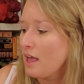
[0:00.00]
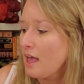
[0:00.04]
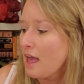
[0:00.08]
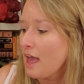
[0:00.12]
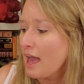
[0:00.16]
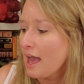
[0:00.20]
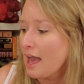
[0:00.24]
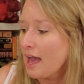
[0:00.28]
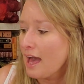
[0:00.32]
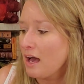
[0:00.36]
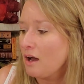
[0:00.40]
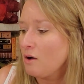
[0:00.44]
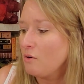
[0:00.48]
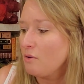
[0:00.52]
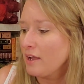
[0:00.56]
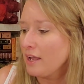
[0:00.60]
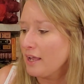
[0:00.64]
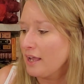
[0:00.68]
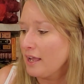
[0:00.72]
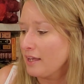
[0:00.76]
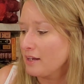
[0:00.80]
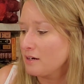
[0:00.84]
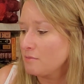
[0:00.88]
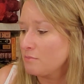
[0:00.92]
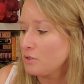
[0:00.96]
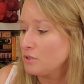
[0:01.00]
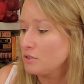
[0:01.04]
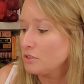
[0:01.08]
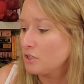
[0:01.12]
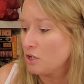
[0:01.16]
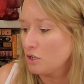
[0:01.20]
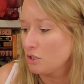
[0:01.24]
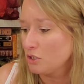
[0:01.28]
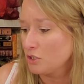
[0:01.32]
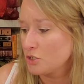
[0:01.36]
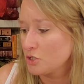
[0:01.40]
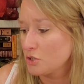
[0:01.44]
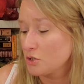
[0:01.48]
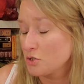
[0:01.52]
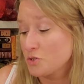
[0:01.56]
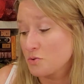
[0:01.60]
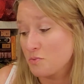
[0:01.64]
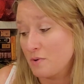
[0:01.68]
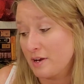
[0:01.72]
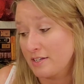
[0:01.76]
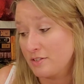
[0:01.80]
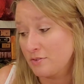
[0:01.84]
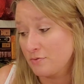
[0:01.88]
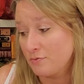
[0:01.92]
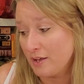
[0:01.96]
How animal cultures
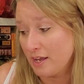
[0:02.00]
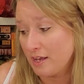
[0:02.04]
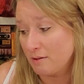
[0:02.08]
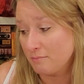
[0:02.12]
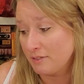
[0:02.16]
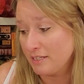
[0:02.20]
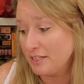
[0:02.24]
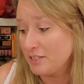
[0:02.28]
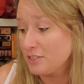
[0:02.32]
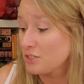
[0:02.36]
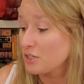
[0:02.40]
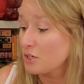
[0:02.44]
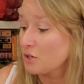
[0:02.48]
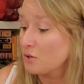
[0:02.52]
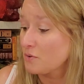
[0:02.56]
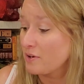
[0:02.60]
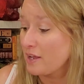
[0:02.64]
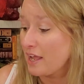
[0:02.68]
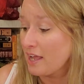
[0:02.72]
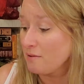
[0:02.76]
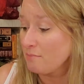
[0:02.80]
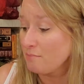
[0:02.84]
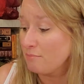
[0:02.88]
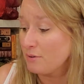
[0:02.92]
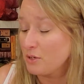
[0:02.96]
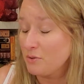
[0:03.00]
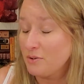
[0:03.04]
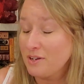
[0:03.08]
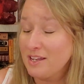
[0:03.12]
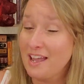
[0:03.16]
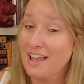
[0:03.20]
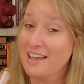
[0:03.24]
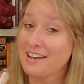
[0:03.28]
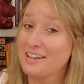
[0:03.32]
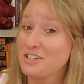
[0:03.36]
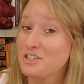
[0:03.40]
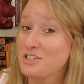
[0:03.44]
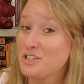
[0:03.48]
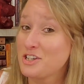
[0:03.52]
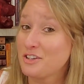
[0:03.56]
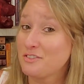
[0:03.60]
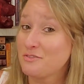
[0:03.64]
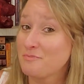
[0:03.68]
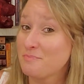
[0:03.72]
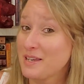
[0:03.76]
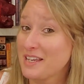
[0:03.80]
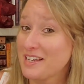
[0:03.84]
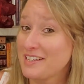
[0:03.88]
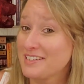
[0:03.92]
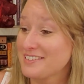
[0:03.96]
raise families, create beauty, and achieve
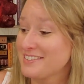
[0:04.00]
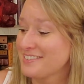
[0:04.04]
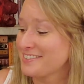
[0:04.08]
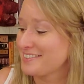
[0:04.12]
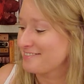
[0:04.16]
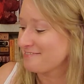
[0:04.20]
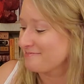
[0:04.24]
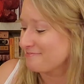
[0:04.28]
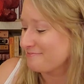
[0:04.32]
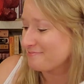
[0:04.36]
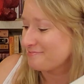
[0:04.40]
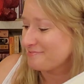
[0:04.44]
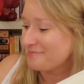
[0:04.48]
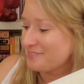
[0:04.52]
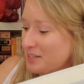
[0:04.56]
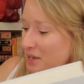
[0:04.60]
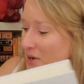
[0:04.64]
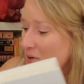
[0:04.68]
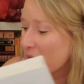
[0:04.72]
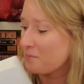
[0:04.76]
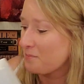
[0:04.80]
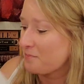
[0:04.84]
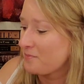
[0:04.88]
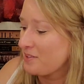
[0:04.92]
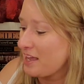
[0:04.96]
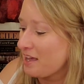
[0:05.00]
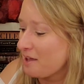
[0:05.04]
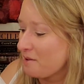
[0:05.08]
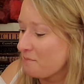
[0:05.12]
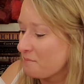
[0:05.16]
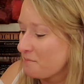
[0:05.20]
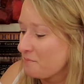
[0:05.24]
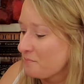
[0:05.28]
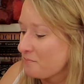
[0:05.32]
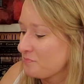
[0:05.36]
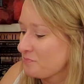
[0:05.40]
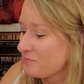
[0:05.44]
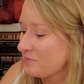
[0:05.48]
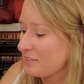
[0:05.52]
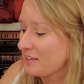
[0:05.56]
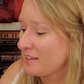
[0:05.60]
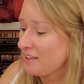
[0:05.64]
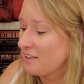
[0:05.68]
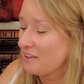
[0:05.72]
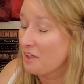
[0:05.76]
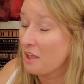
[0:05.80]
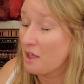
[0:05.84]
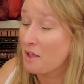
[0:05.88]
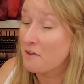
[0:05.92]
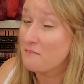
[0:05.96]
peace. So, yeah,
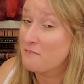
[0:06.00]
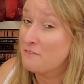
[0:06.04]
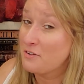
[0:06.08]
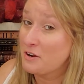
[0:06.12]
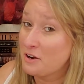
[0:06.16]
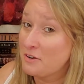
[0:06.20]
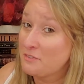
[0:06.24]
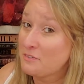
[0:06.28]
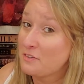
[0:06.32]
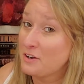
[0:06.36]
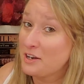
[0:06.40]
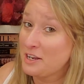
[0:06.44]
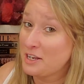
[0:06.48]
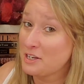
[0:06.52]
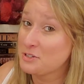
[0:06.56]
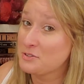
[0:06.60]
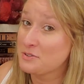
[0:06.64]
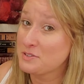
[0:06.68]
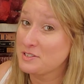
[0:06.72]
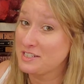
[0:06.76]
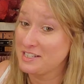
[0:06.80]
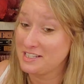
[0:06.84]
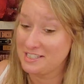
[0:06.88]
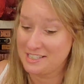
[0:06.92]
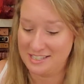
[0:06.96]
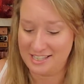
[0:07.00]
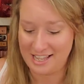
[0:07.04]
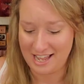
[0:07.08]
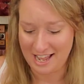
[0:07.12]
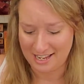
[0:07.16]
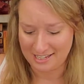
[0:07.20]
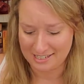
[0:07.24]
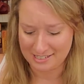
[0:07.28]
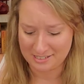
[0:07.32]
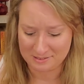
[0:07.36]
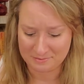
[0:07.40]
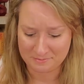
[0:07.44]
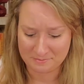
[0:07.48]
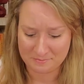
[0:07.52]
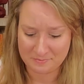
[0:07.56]
I'm very, very interested in that.